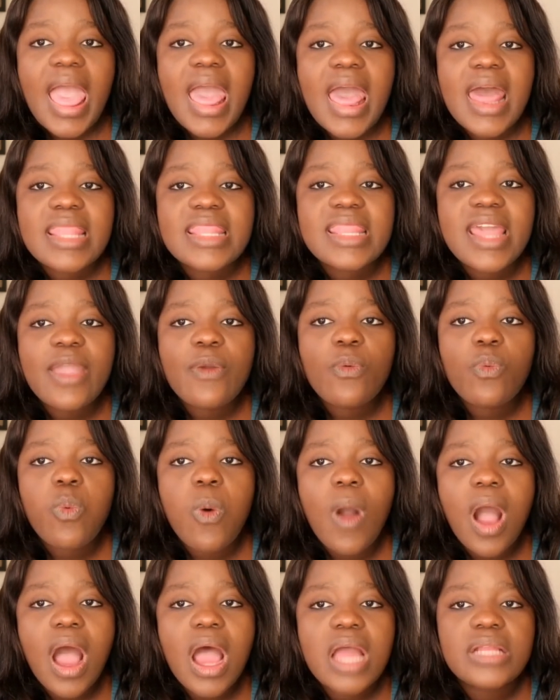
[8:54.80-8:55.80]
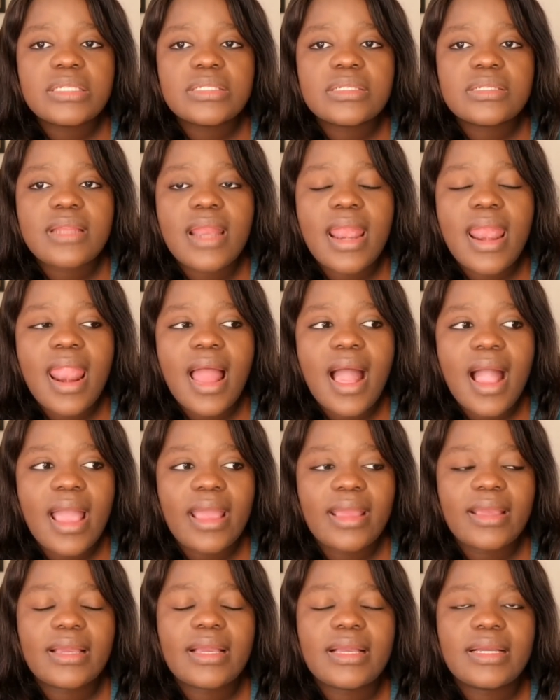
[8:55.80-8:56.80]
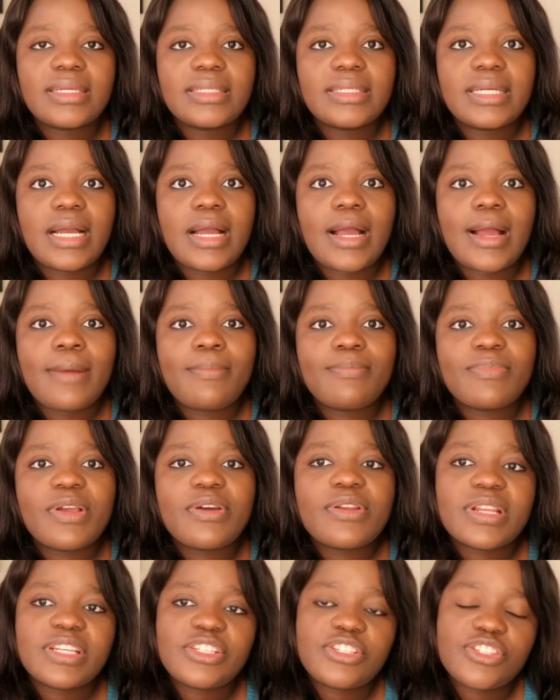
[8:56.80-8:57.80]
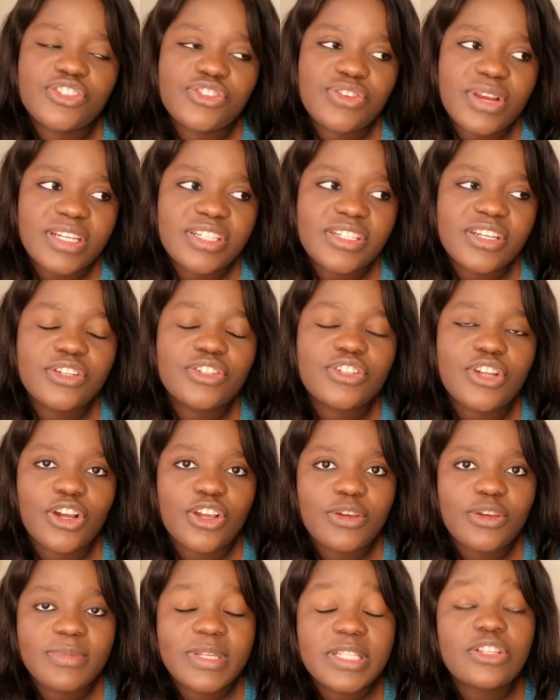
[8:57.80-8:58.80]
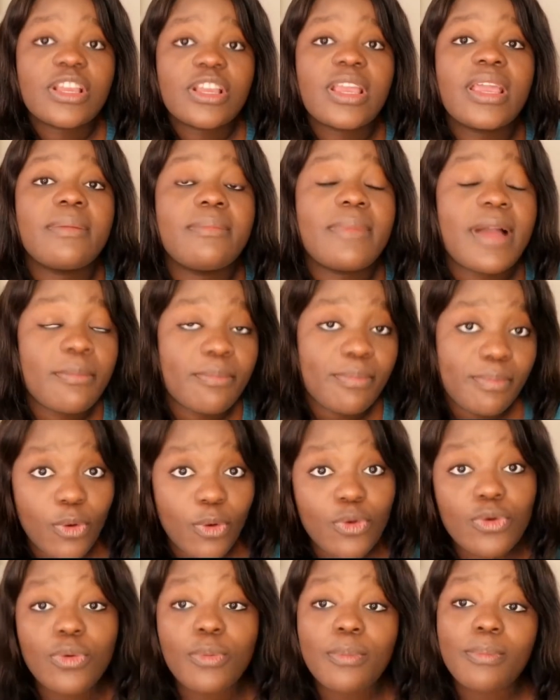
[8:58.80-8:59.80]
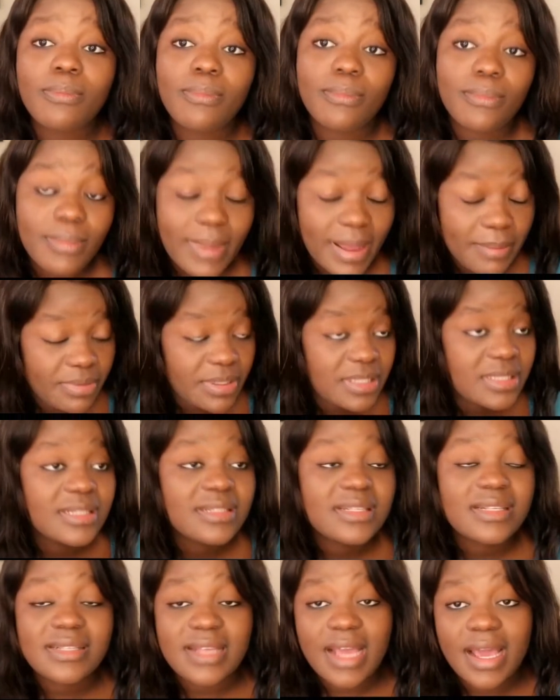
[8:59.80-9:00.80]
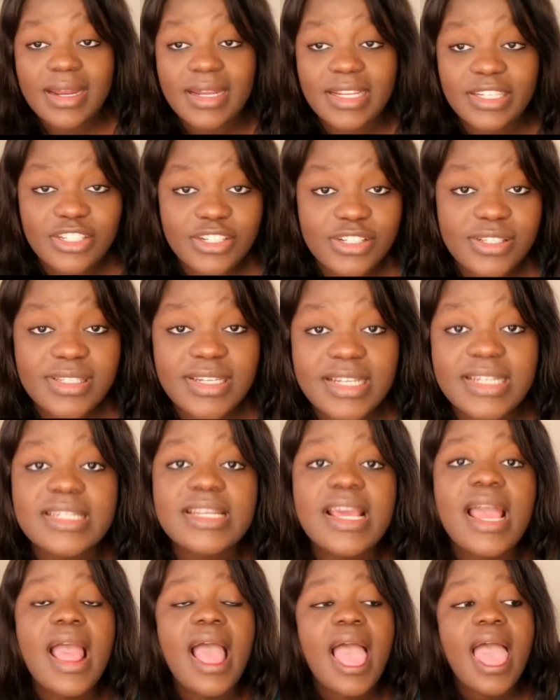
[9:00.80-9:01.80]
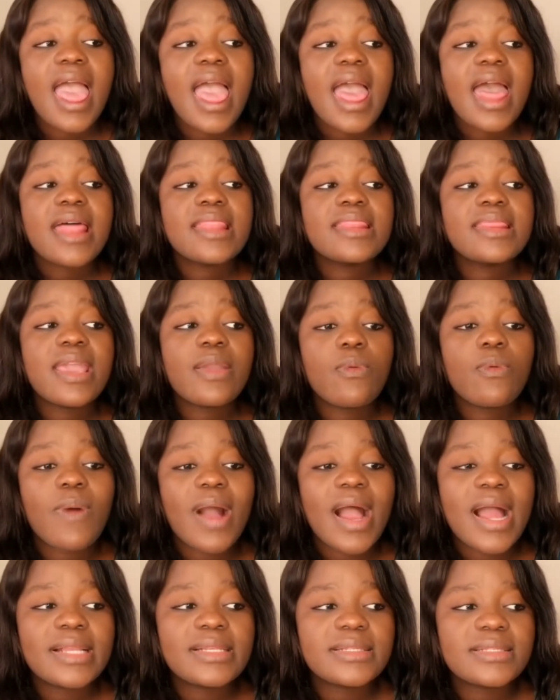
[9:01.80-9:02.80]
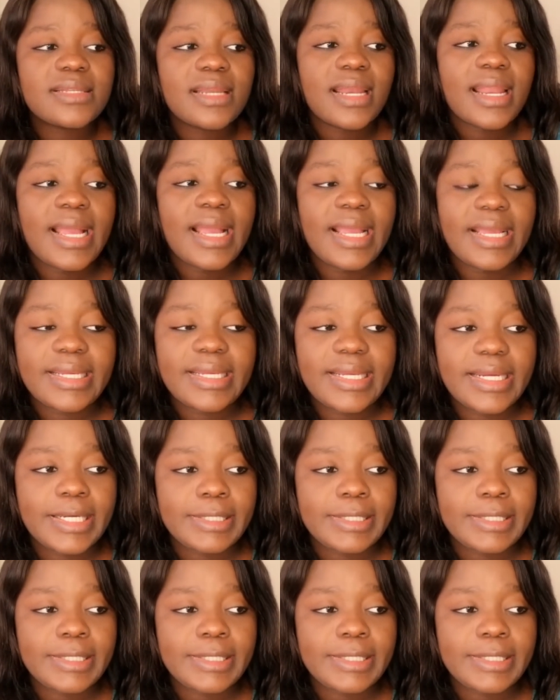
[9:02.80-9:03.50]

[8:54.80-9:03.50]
they want like registration documents. Okay, my businesses are registered. They want like